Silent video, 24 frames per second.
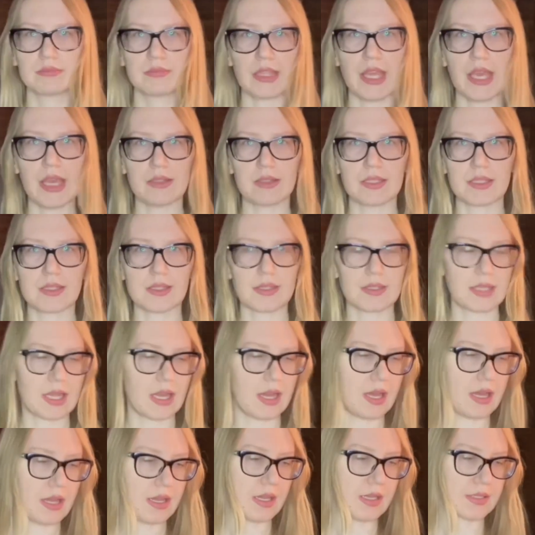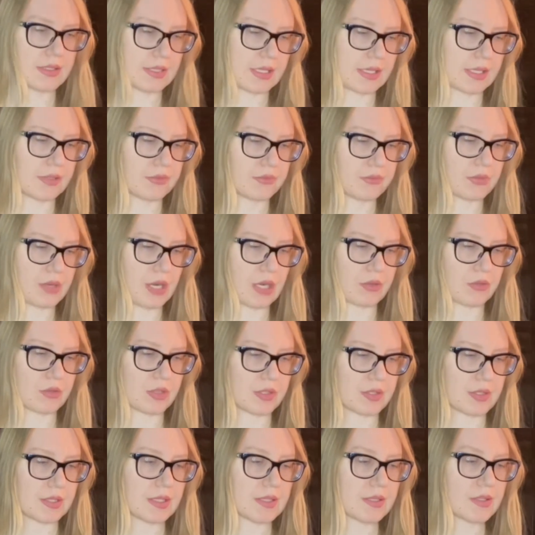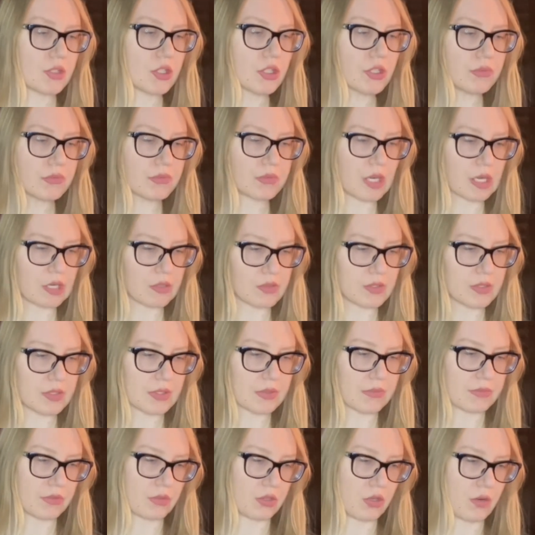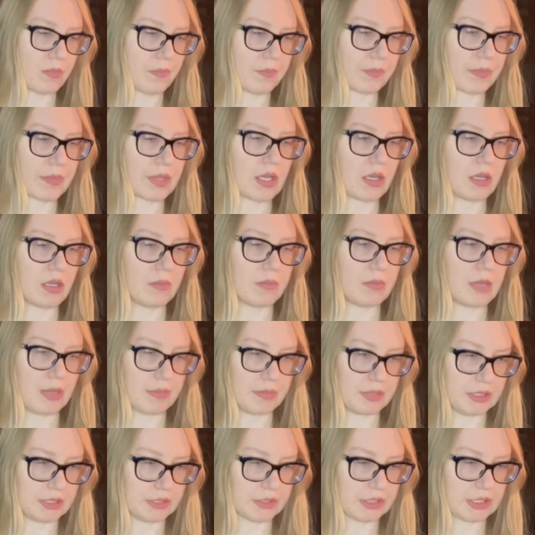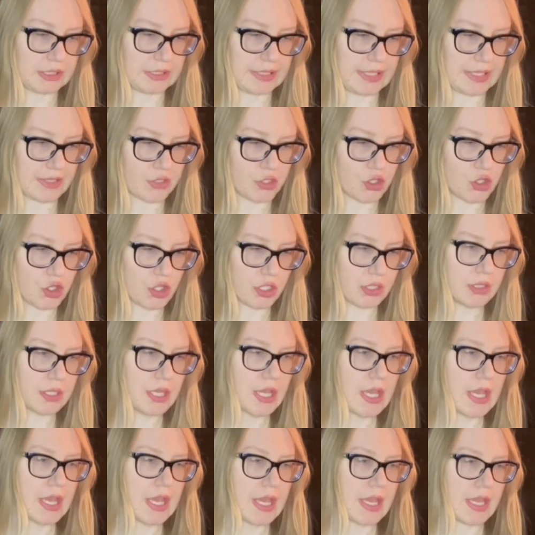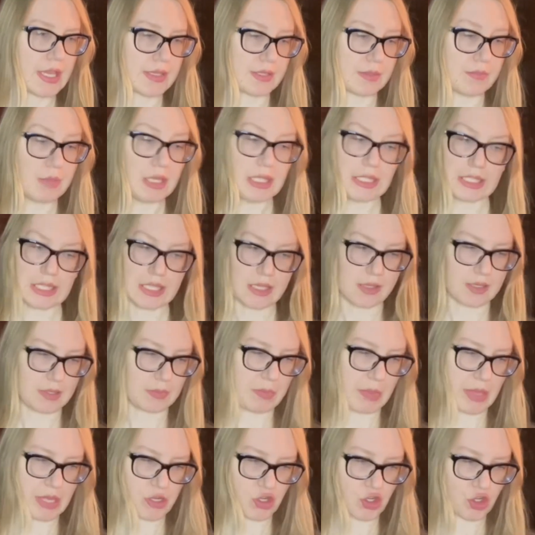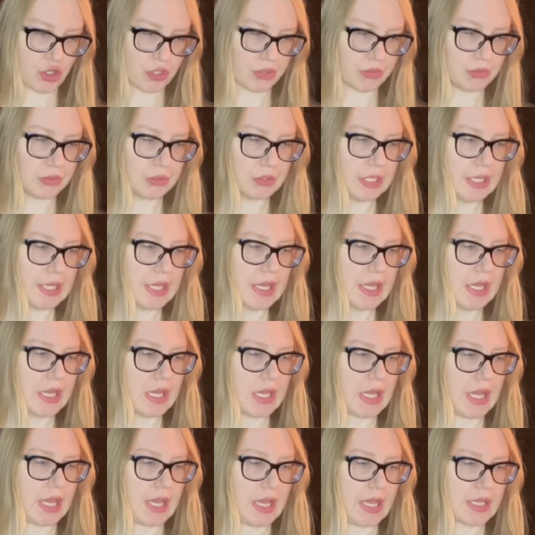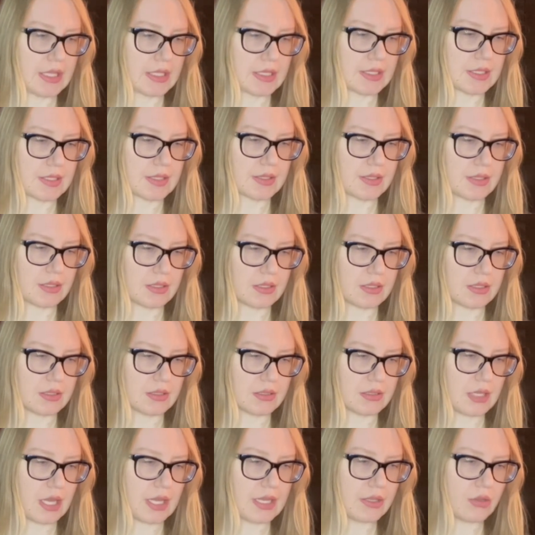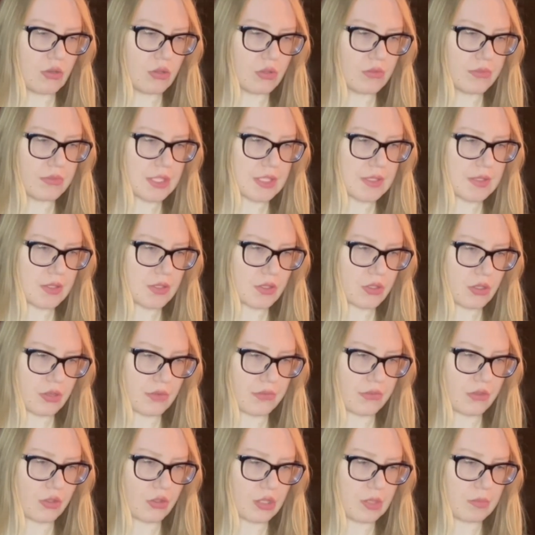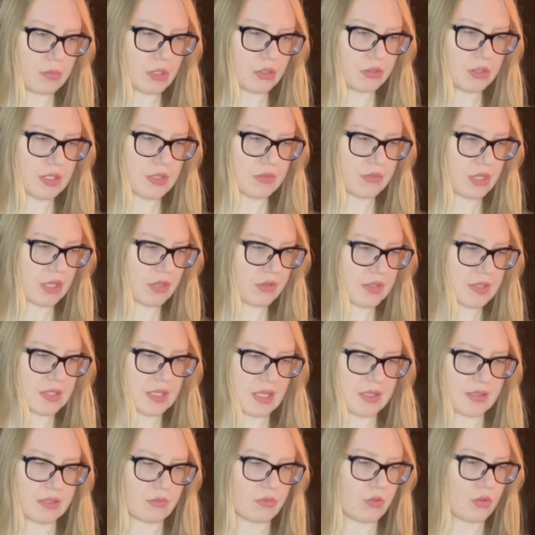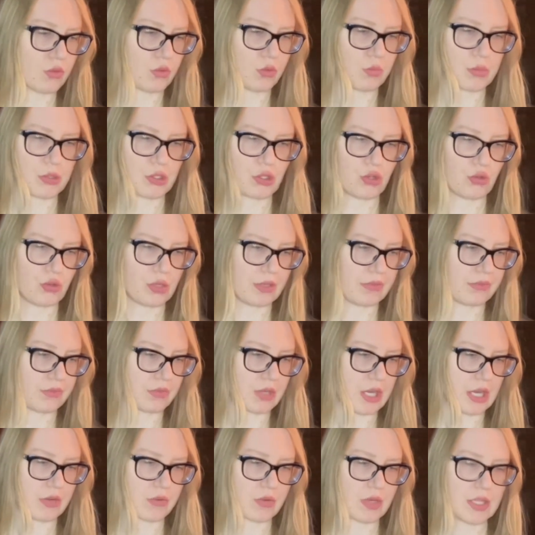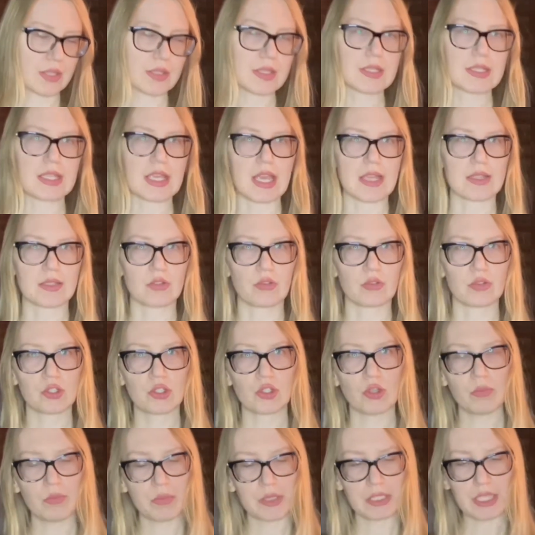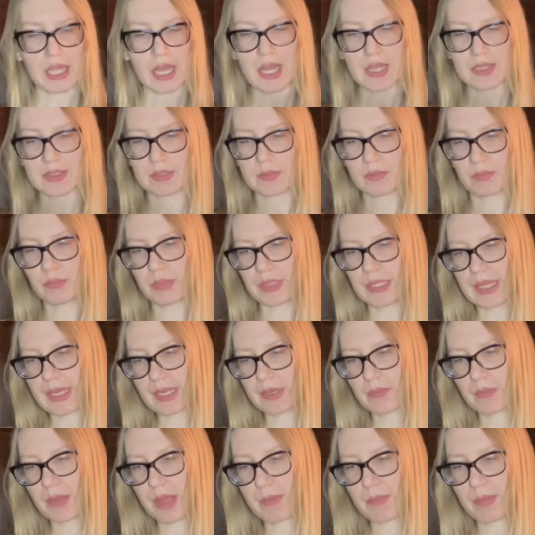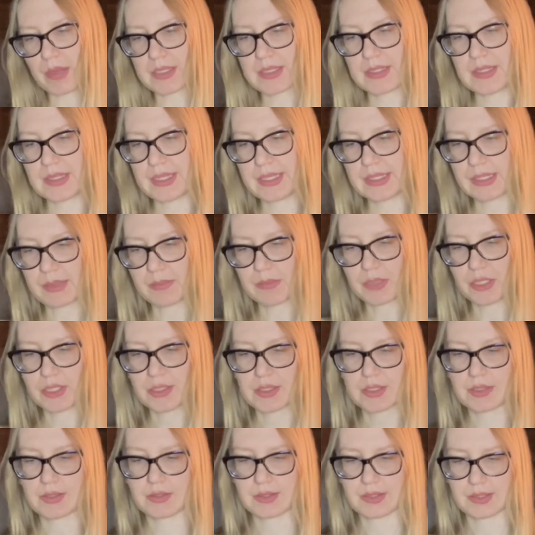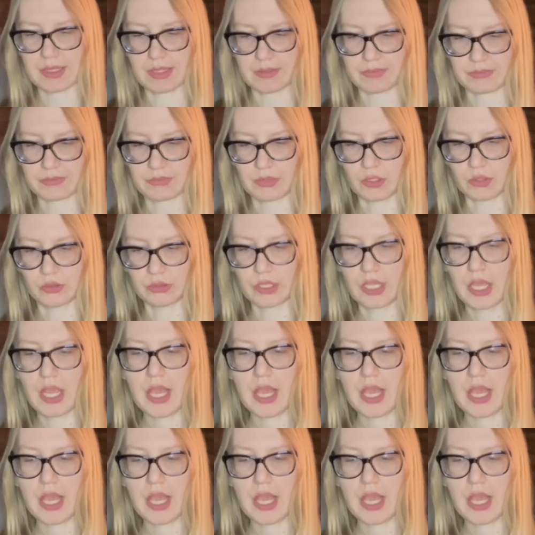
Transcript: yeah, this is the second fragrance. The third fragrance from Babylon collection is Midnight Special. And I always sort of thought about this fragrance as a rose patchouli fragrance. Yes, on top it has black pepper, cinnamon, saffron,